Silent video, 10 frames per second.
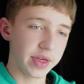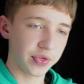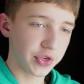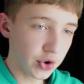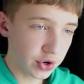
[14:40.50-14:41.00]

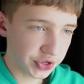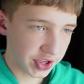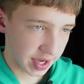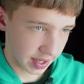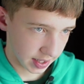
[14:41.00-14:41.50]
And the third
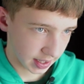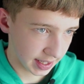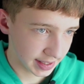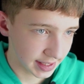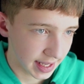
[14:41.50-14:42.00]
thing
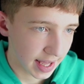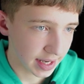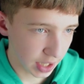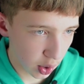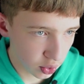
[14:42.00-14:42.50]
is
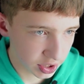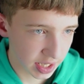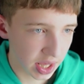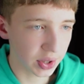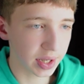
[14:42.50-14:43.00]

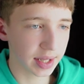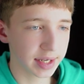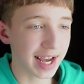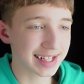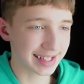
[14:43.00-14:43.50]
nodes in
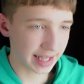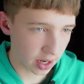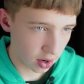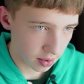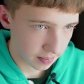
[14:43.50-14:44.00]
next
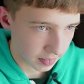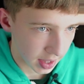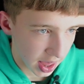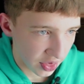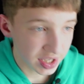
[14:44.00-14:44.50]
layer.
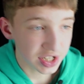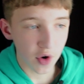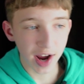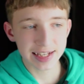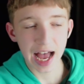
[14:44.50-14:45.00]
This
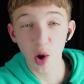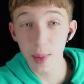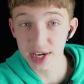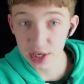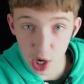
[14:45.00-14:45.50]
tracks
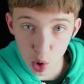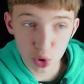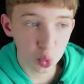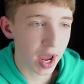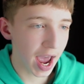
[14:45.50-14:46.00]
how many
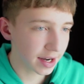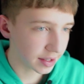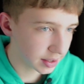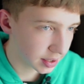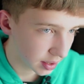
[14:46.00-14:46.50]
nodes we
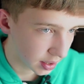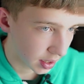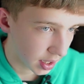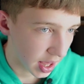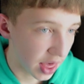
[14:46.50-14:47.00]
added
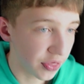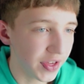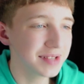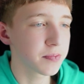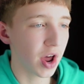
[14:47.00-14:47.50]

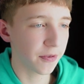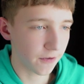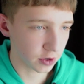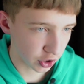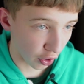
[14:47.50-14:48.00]
in this
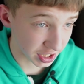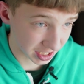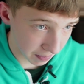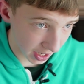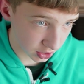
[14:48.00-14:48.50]
breadth first search
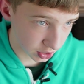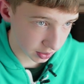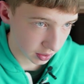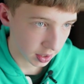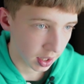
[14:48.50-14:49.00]

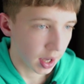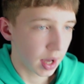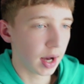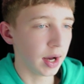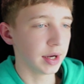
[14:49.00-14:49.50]
expansion.
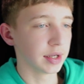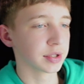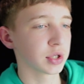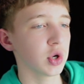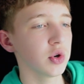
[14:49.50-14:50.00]

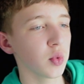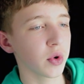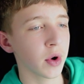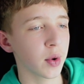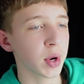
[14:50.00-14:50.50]

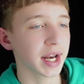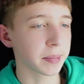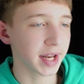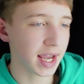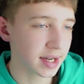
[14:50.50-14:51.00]
So we can
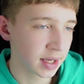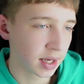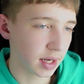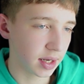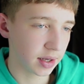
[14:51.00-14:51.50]
update
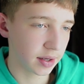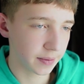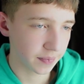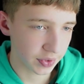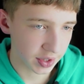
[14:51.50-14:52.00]

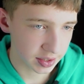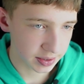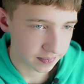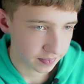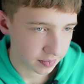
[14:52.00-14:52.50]

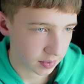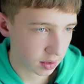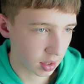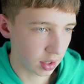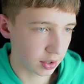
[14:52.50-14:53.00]
these
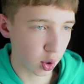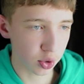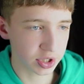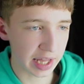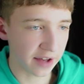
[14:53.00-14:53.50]

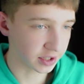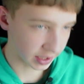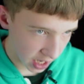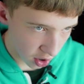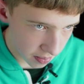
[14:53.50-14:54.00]
nodes left
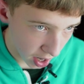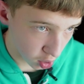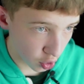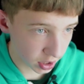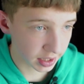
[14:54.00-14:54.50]
in layer
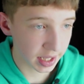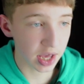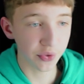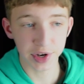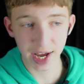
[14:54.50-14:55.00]

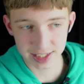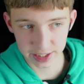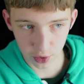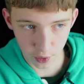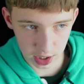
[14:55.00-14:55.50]
accordingly in the
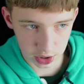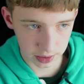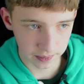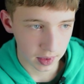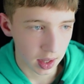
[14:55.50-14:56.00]
next
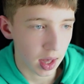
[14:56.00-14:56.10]
iteration.